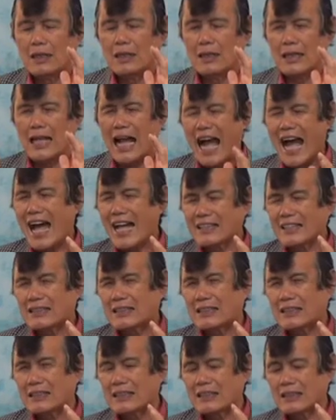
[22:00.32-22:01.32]
God,
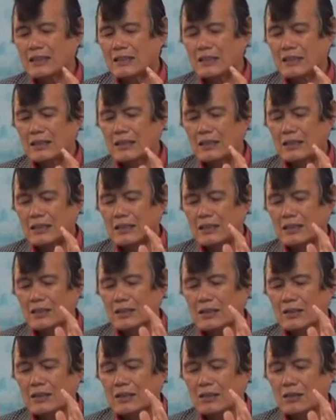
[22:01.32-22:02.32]

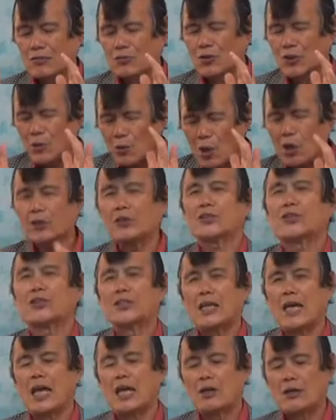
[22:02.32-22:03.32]
we want,
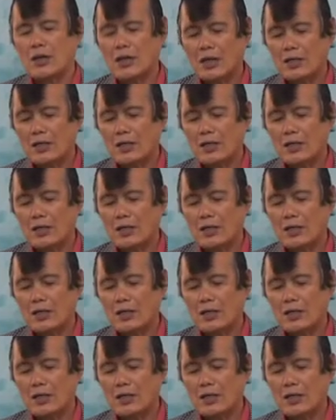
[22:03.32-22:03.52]
yeah,